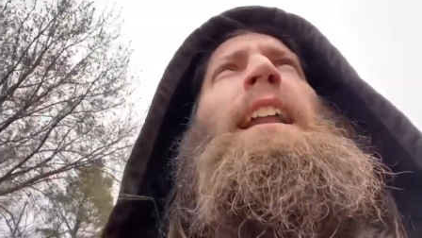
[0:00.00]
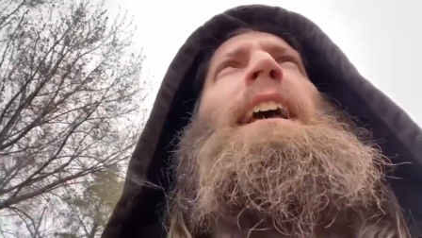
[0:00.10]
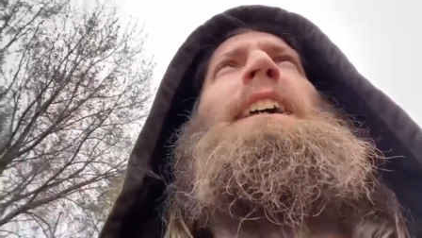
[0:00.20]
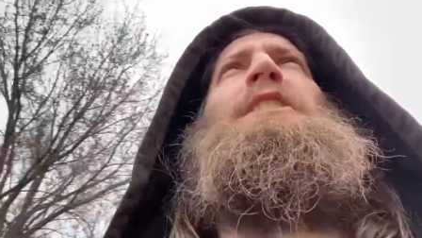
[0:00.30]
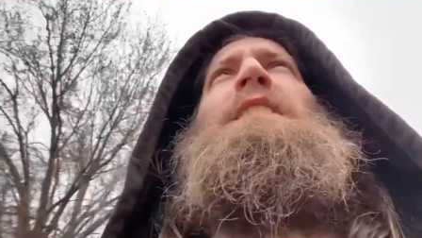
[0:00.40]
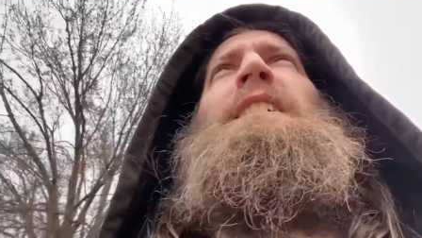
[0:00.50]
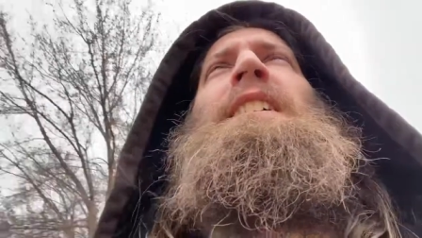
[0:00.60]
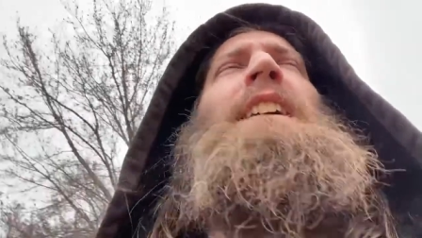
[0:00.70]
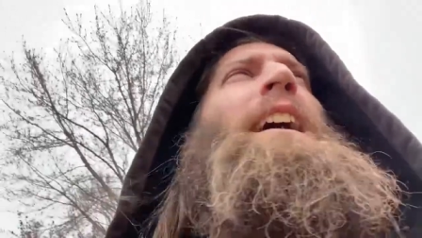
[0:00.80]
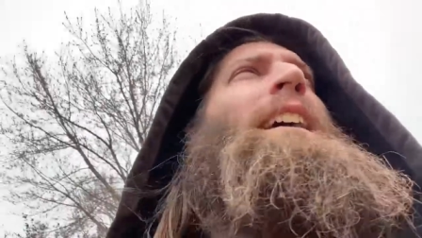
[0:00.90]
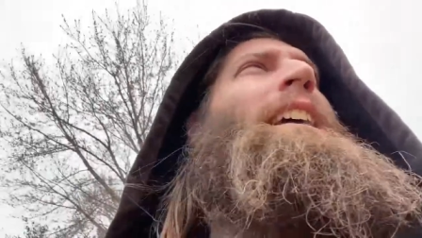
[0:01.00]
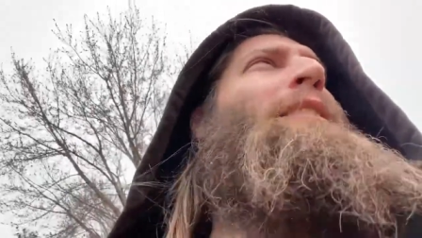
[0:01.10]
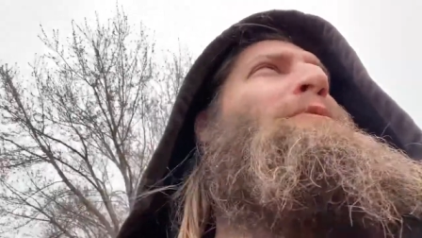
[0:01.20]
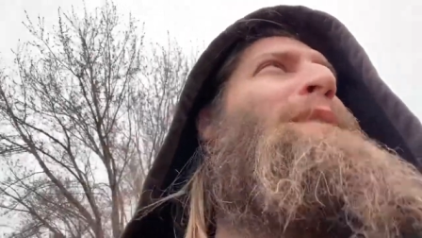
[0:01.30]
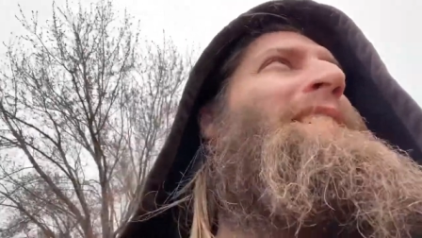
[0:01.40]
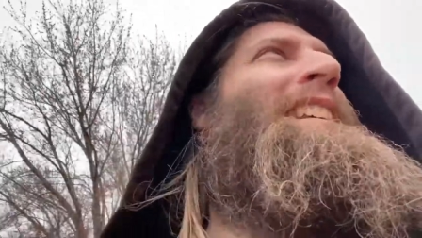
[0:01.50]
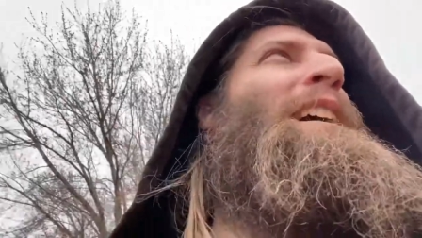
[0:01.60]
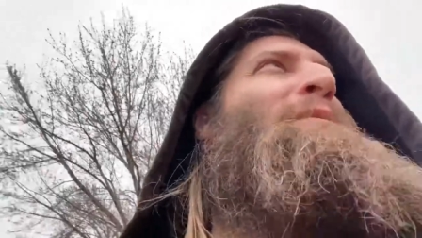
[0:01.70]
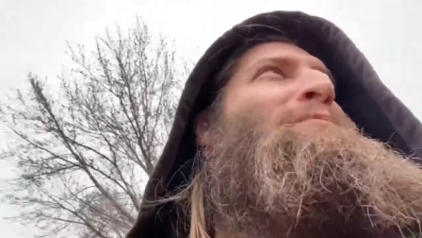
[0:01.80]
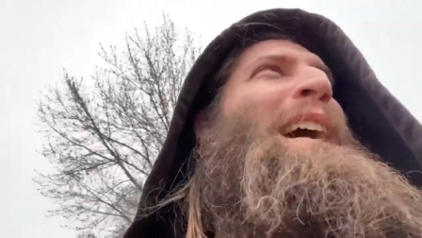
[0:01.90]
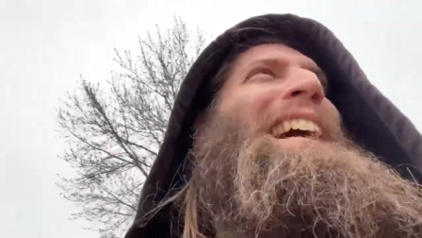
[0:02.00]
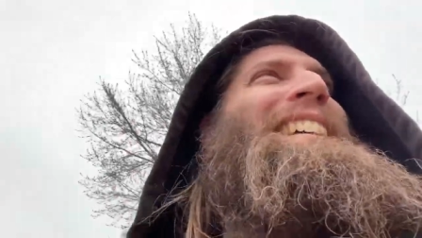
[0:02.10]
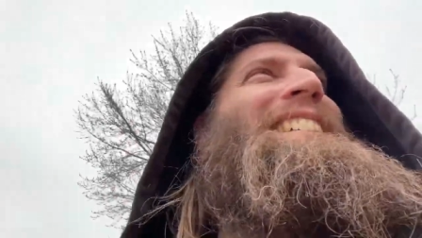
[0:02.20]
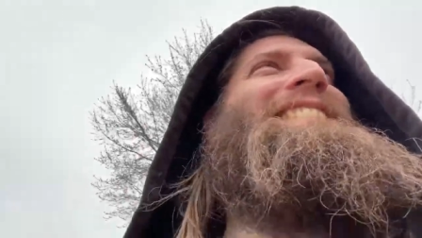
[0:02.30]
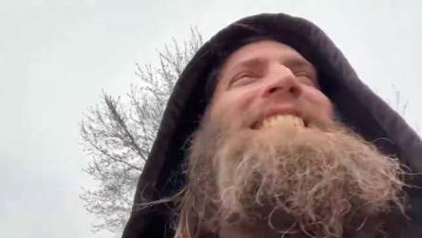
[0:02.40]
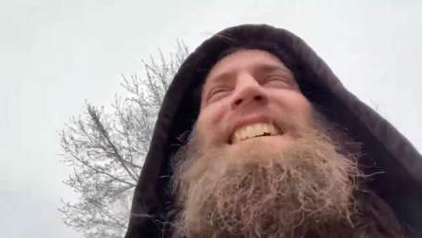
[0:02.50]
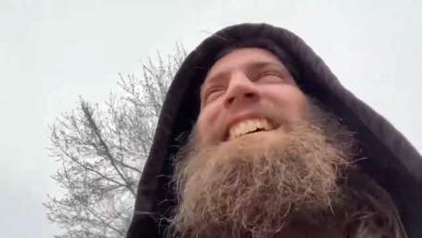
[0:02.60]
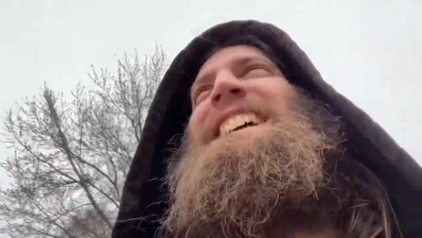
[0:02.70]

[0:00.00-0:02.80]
actually, everybody's gotten biased.